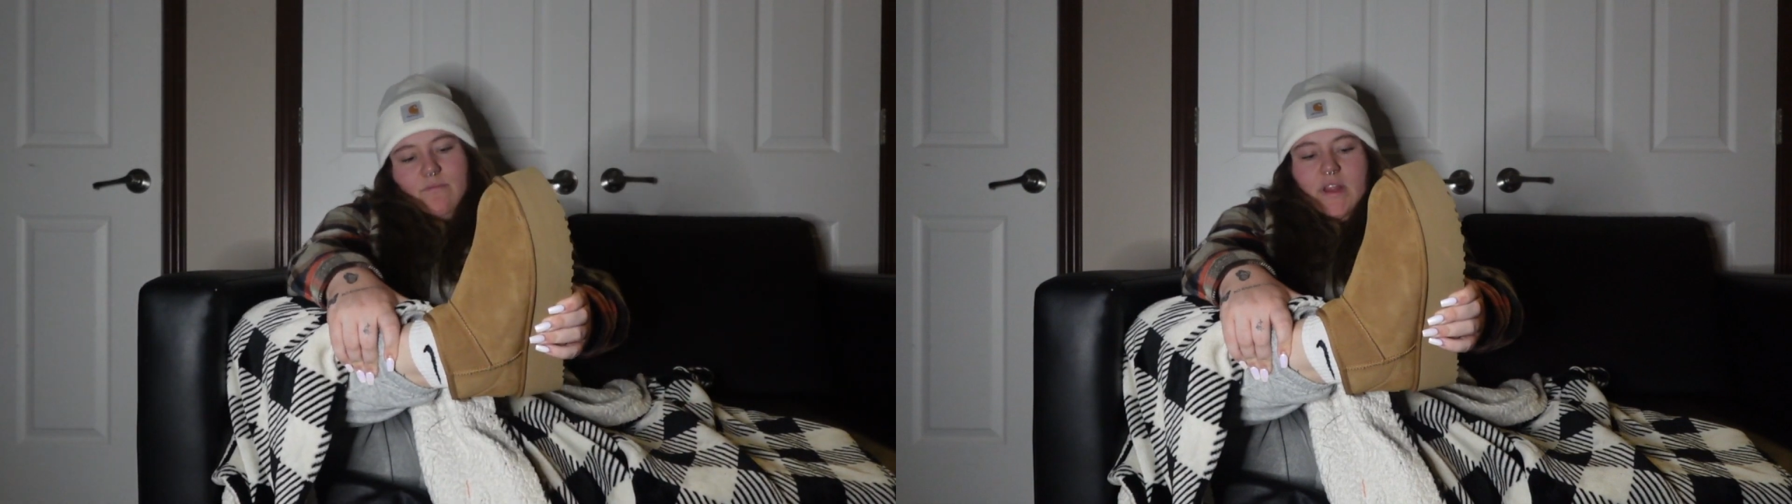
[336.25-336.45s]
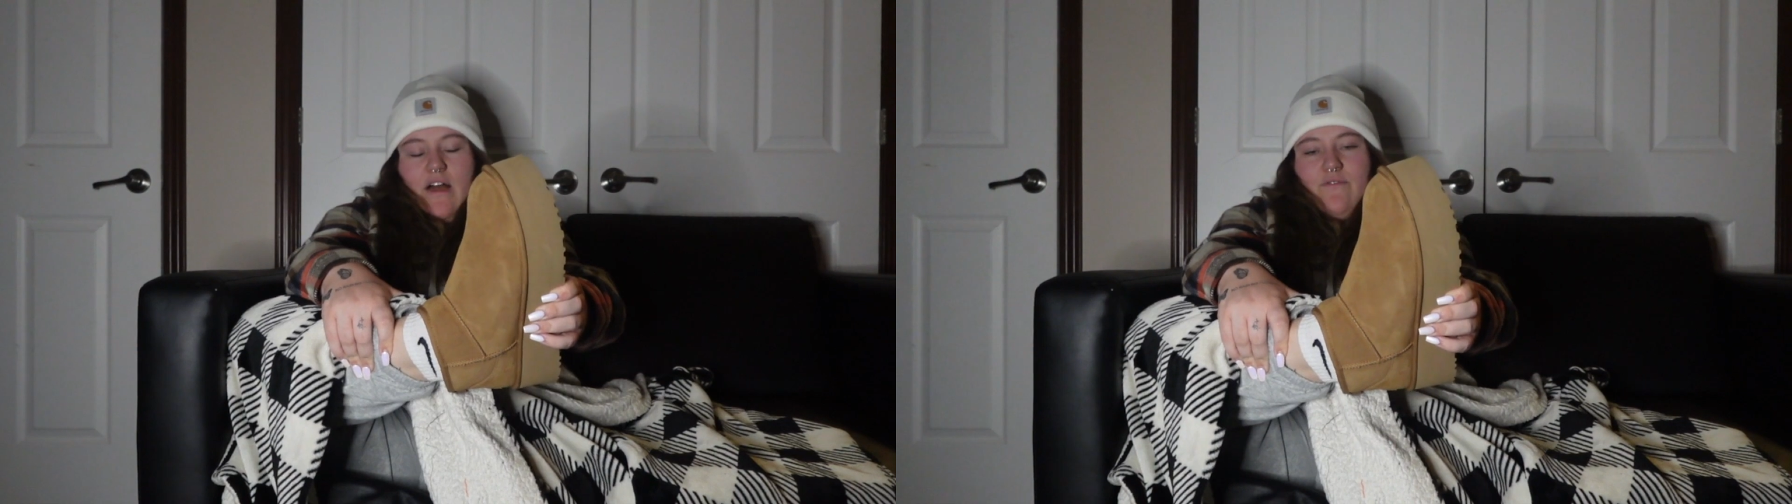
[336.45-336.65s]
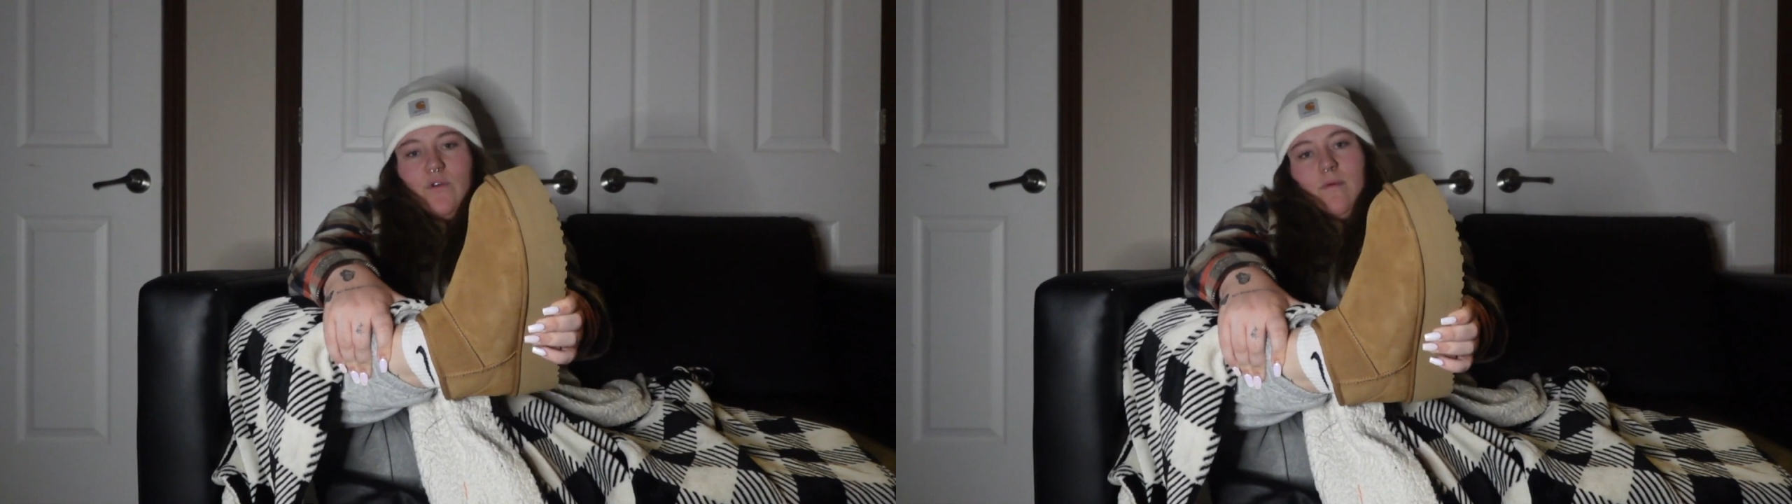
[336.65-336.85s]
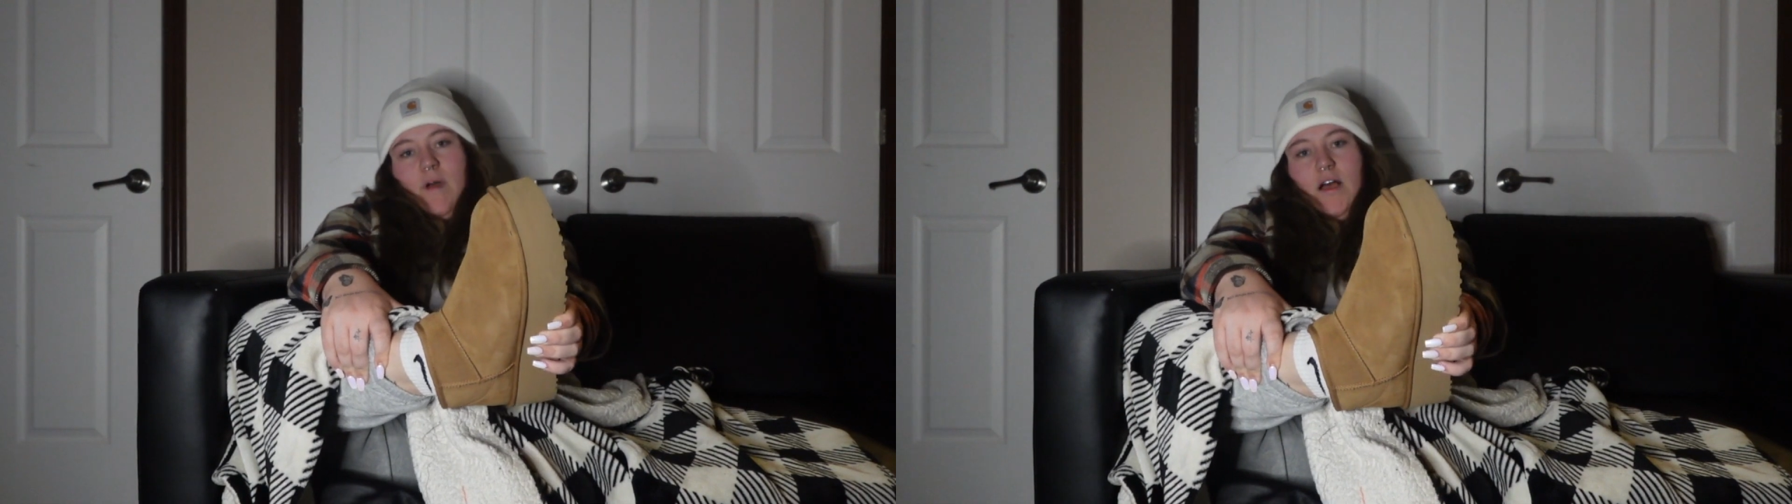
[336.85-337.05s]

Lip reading: platform